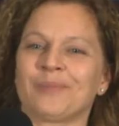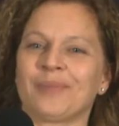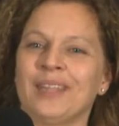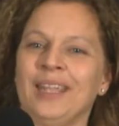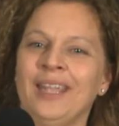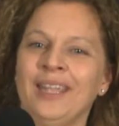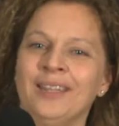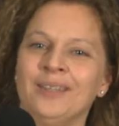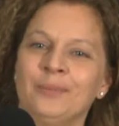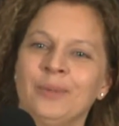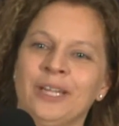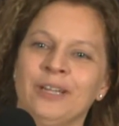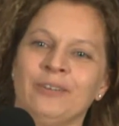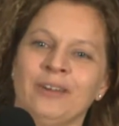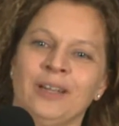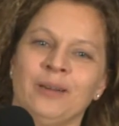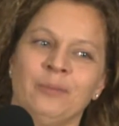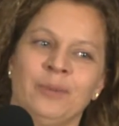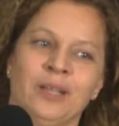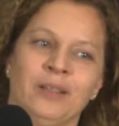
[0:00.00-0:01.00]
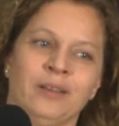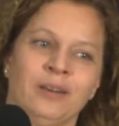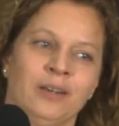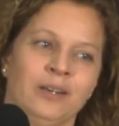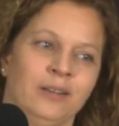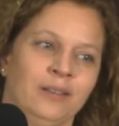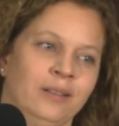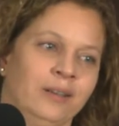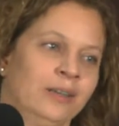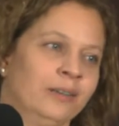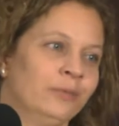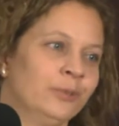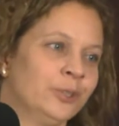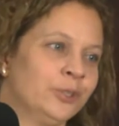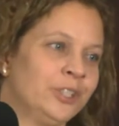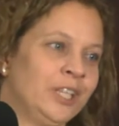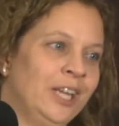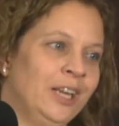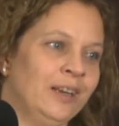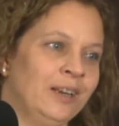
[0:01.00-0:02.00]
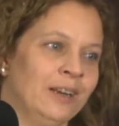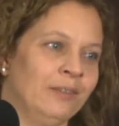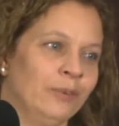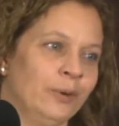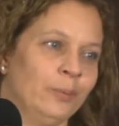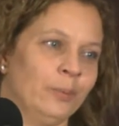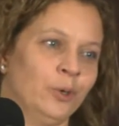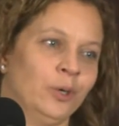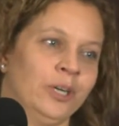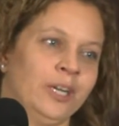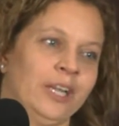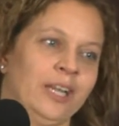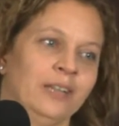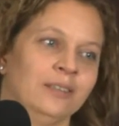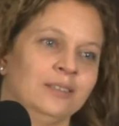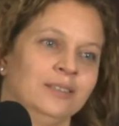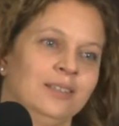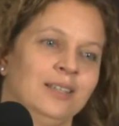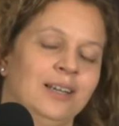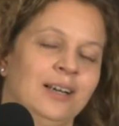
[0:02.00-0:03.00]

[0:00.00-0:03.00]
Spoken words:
he and my grandmother, their routine every morning